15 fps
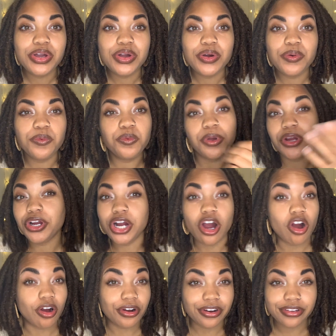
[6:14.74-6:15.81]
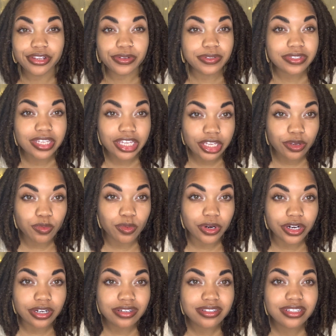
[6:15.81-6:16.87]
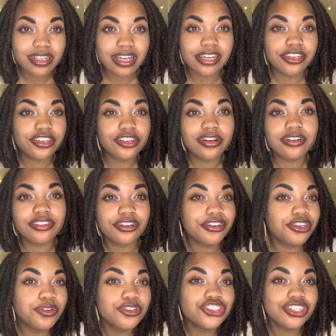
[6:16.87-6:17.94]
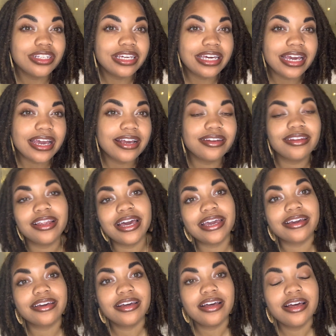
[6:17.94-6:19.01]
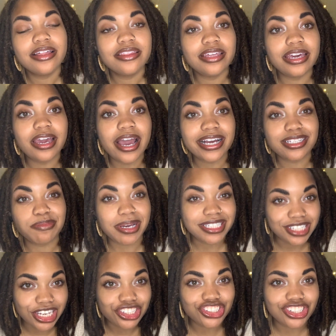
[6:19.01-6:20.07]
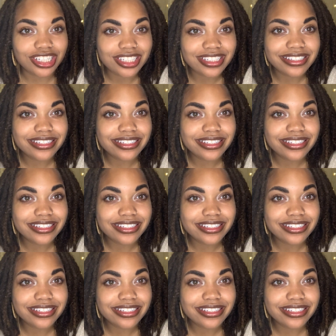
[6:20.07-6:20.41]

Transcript: where are those keywords? Like, they're usually in like the expectations